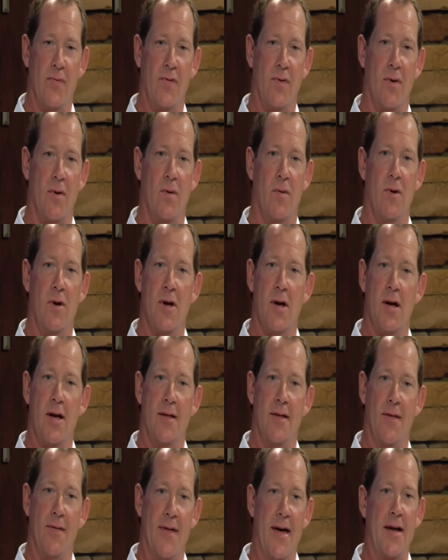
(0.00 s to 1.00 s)
So
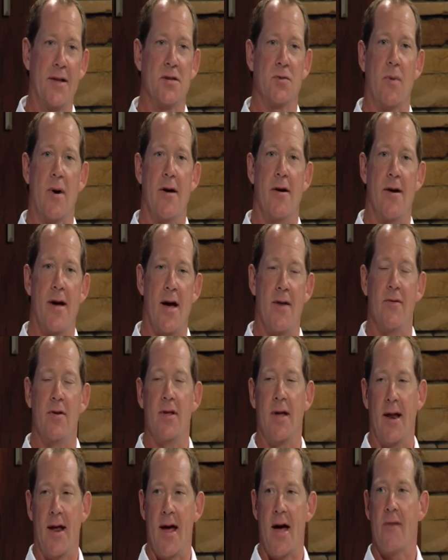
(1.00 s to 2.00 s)
that's why you're having
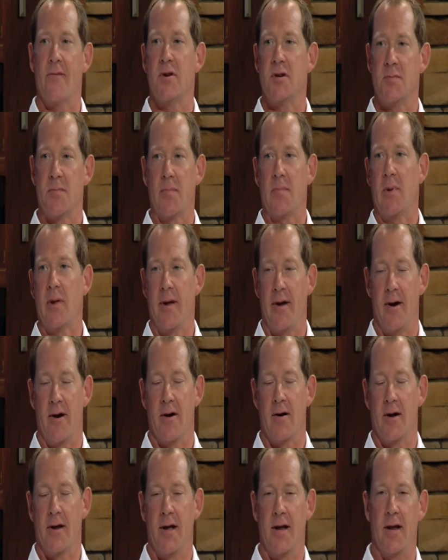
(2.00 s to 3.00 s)
that average
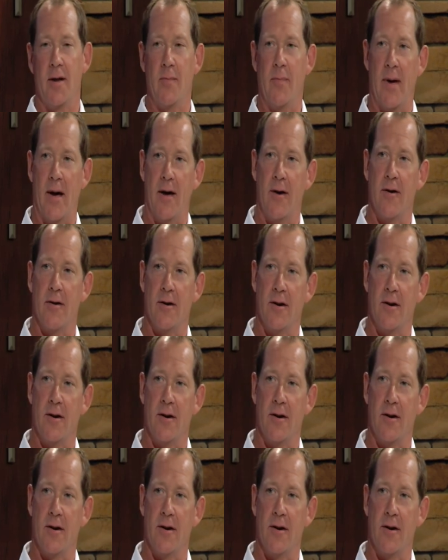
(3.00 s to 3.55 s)
player getting better,